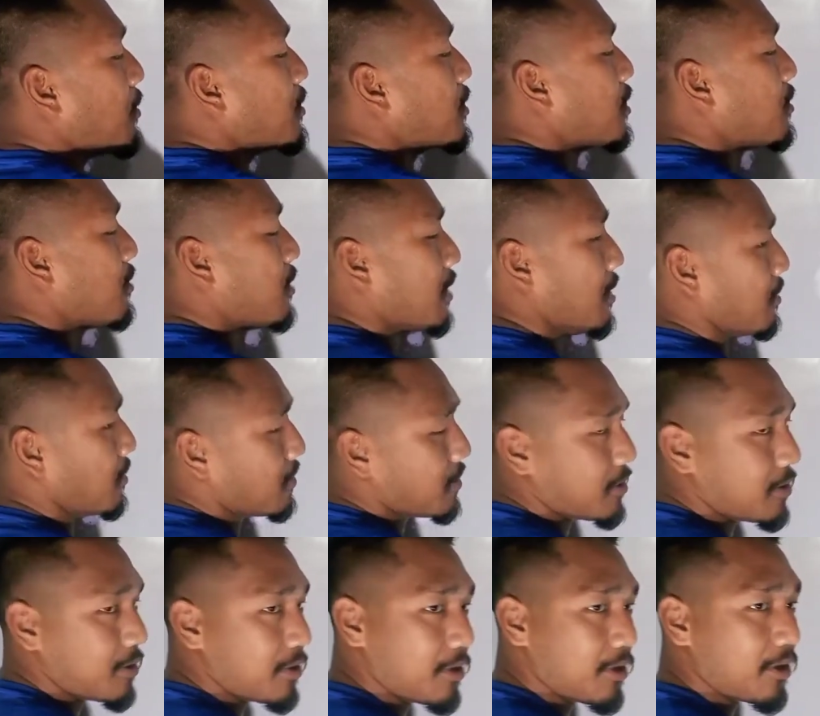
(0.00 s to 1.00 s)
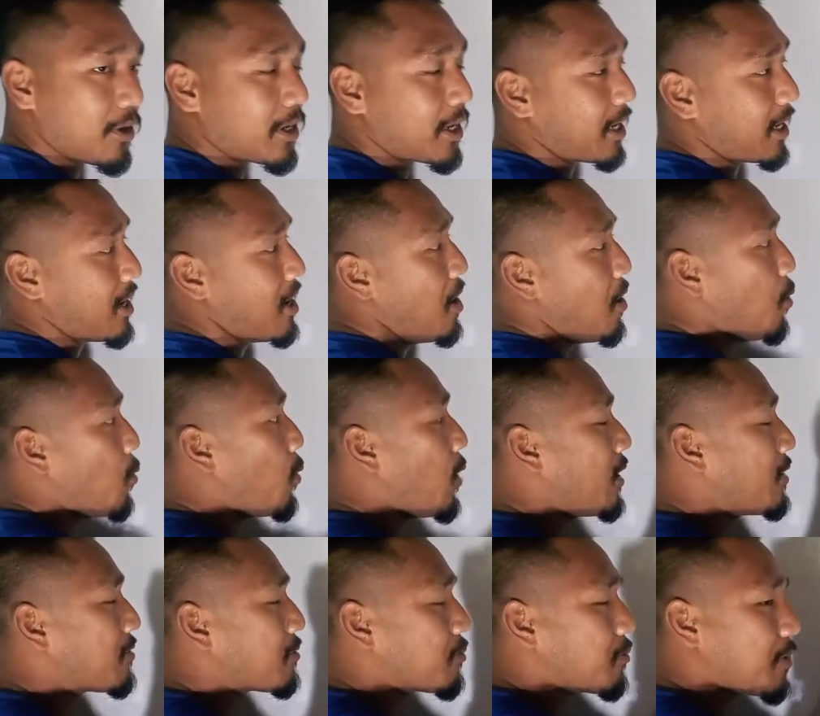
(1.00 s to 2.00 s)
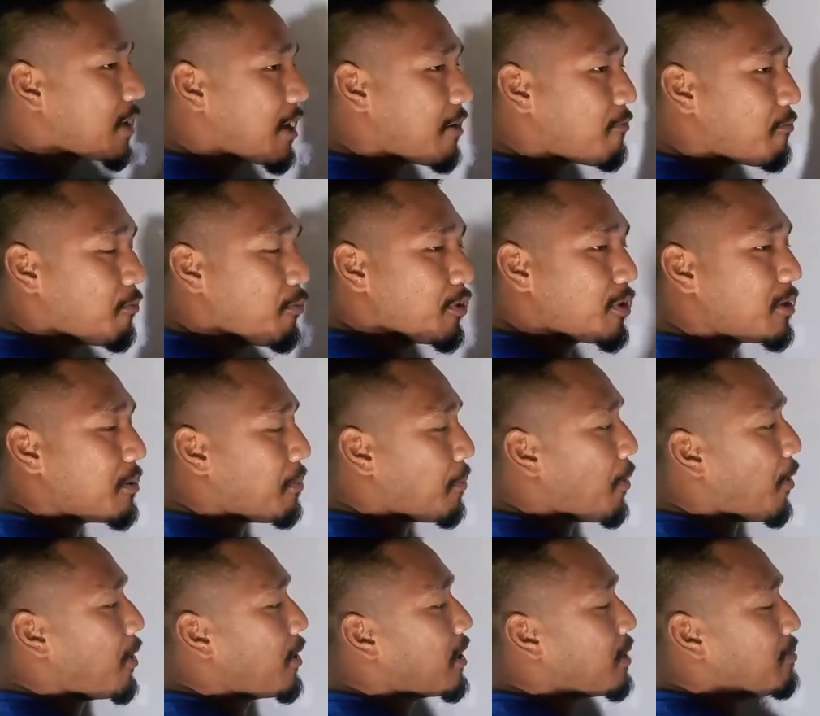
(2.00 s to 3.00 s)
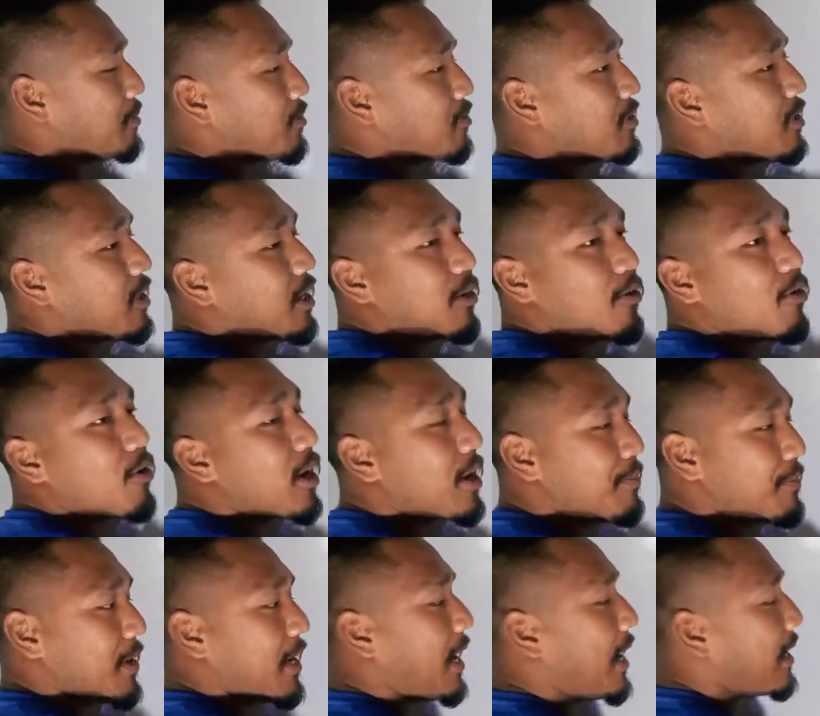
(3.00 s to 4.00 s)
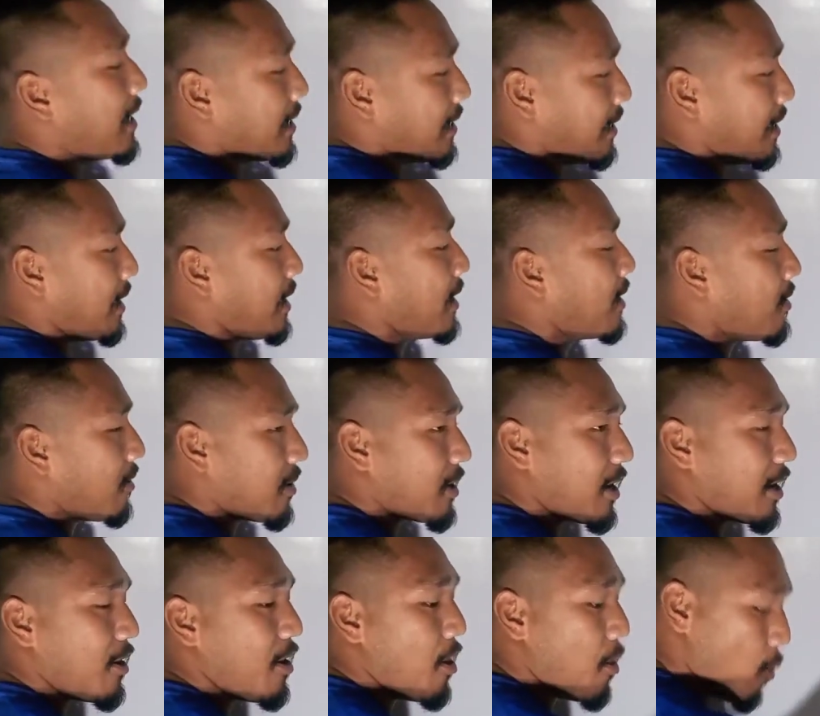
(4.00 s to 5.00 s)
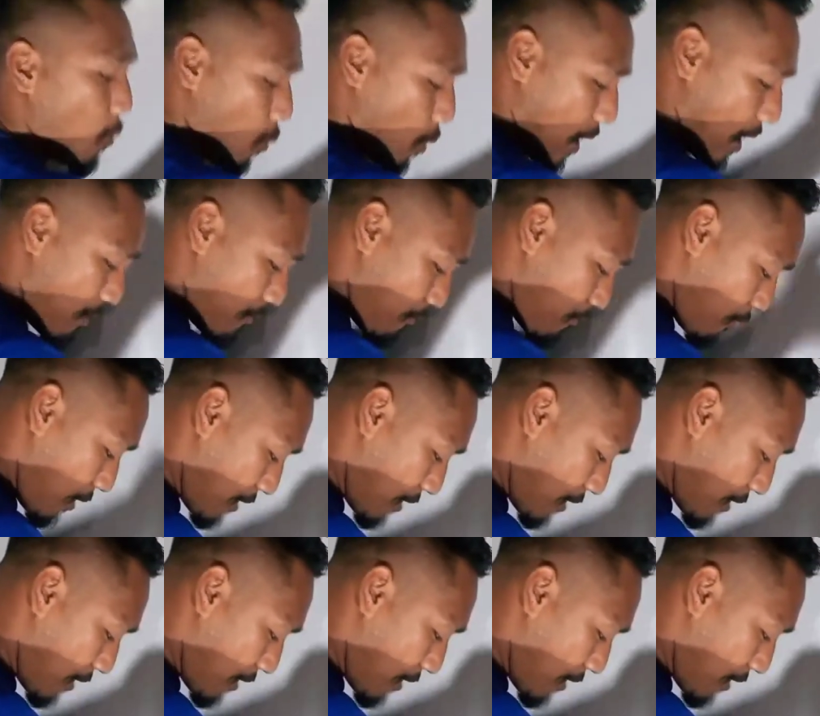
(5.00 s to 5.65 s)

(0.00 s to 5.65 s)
more 0 here. Okay. Once we have put the point, that means 0 can be added. Okay, 1